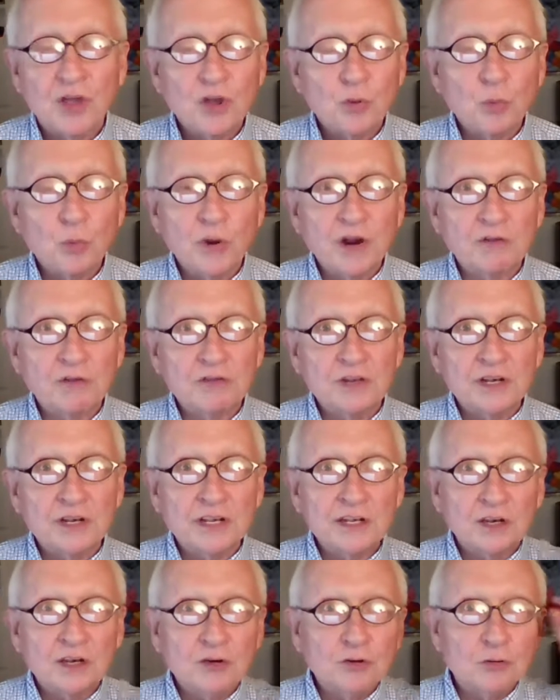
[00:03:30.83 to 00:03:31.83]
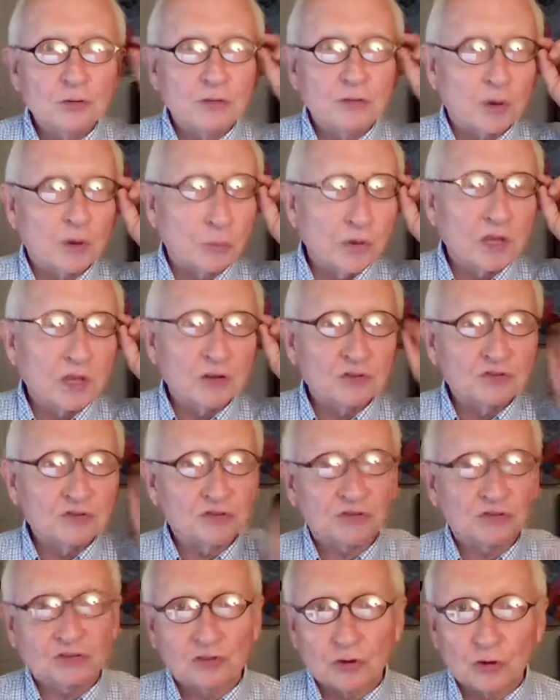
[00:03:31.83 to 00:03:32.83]
whatever you need to do there. We can
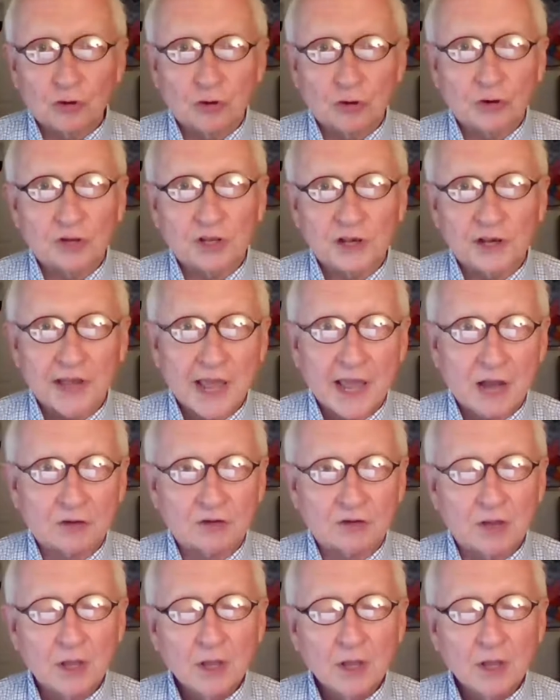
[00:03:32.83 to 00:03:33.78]
sure connect.